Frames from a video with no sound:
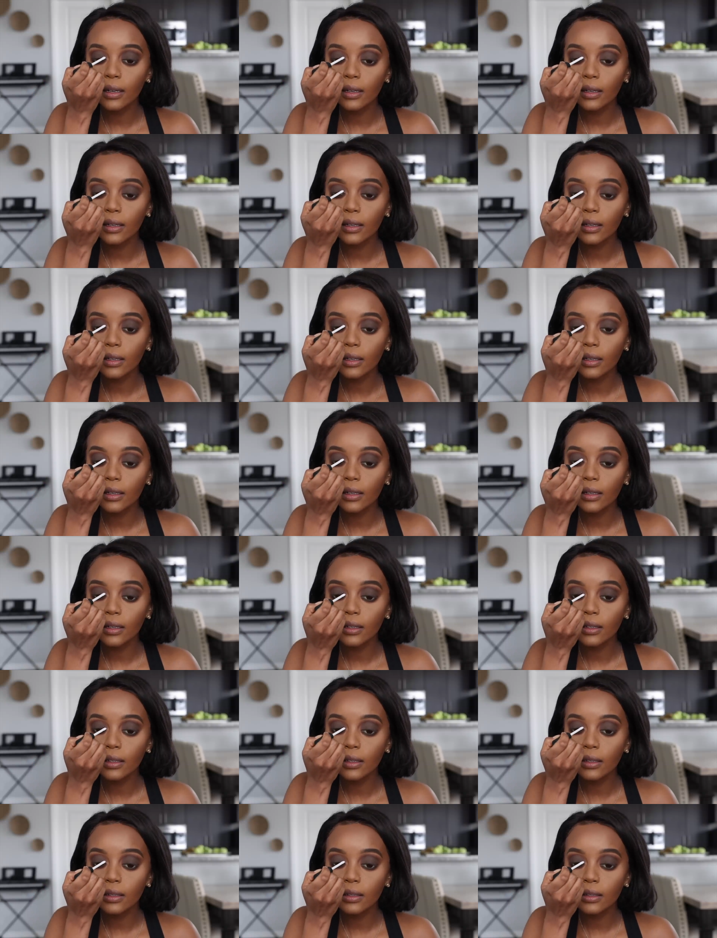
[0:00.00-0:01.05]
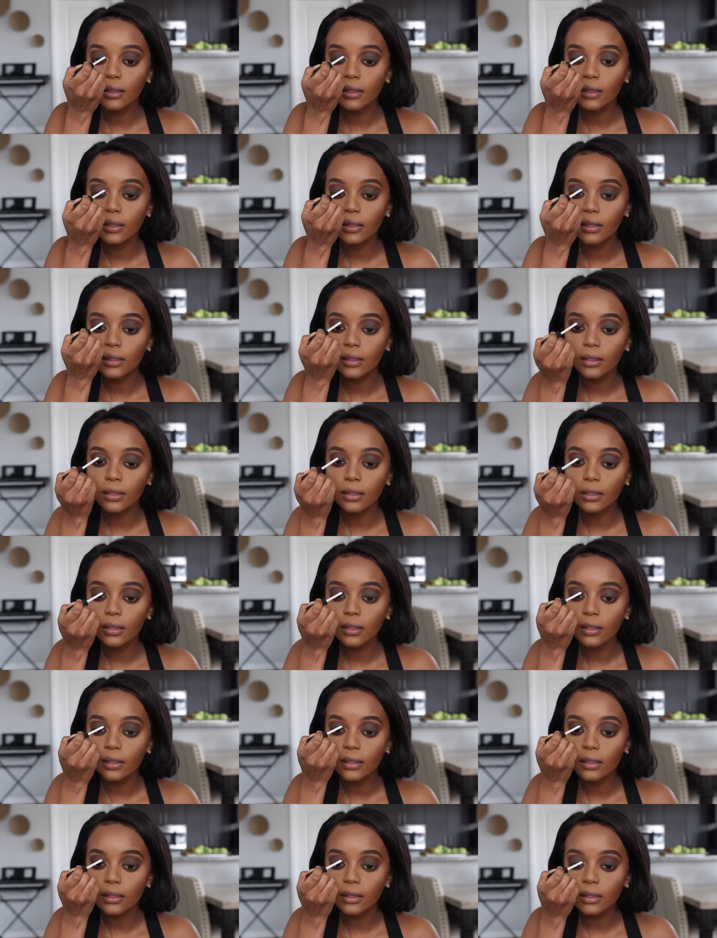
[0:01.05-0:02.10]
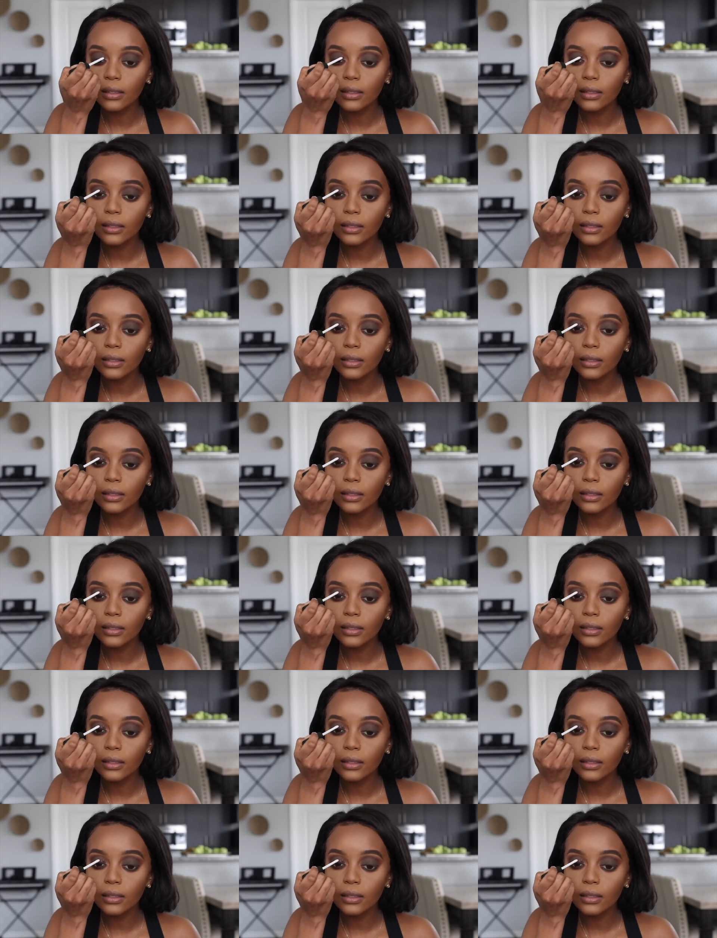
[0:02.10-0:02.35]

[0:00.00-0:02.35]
(no one is talking)